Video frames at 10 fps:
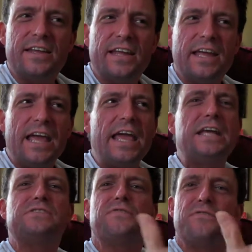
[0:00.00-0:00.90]
Mm-hmm.
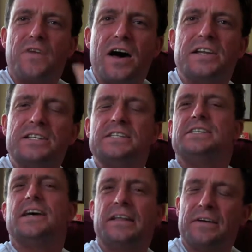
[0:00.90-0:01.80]
It's fun to
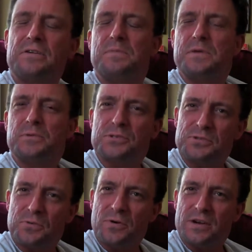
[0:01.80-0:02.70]
tell other people's
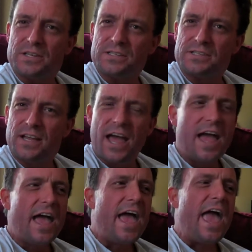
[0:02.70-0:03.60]
stories,
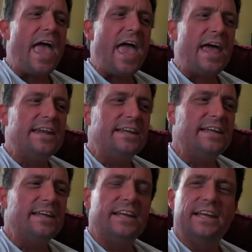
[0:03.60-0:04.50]
and and to
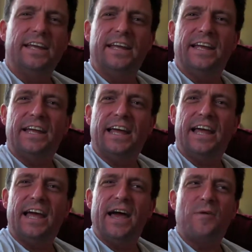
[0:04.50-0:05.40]
be connected in that
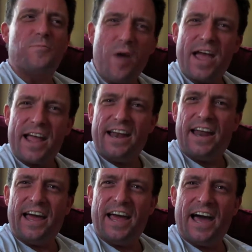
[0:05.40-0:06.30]
way. Right.
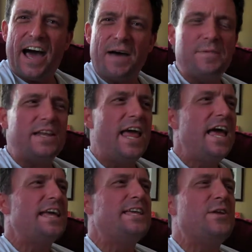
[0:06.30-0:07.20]
Yeah. I mean,
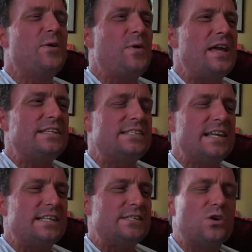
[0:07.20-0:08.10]
you know, it's
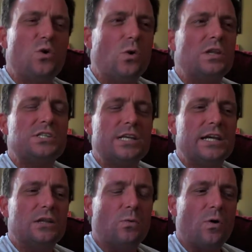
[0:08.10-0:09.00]
it's the coolest thing
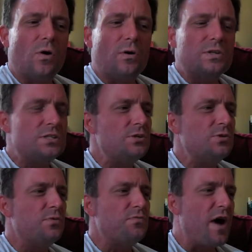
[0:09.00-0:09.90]
in the world
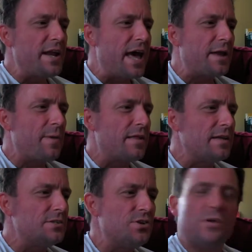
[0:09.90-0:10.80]
to find out about
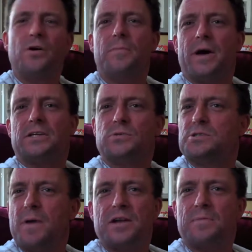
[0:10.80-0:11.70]
things you don't know about, to
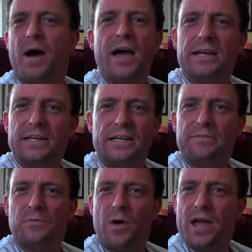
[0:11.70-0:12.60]
expand your mind in
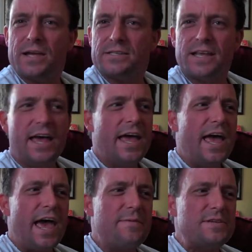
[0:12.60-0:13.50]
different ways.
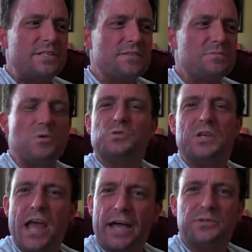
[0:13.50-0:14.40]
And it's, it's the most
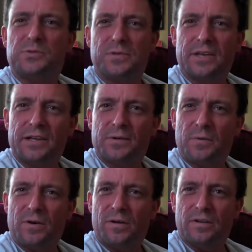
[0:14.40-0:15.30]
natural thing in the
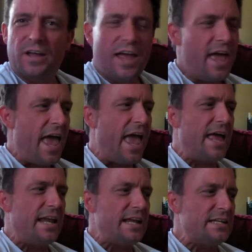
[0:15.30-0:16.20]
world,
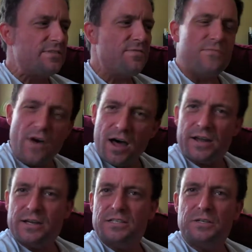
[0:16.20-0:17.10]
and it's
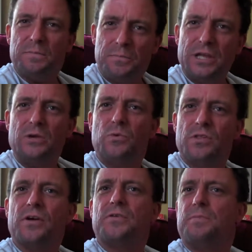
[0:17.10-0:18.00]
fun to be with
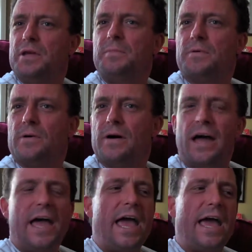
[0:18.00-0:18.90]
other people
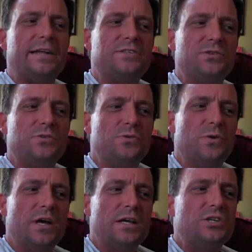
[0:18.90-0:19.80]
and
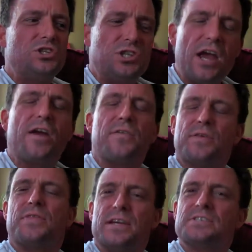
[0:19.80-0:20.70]
to share the
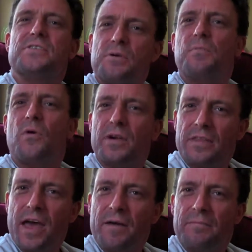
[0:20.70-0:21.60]
things that are important to them.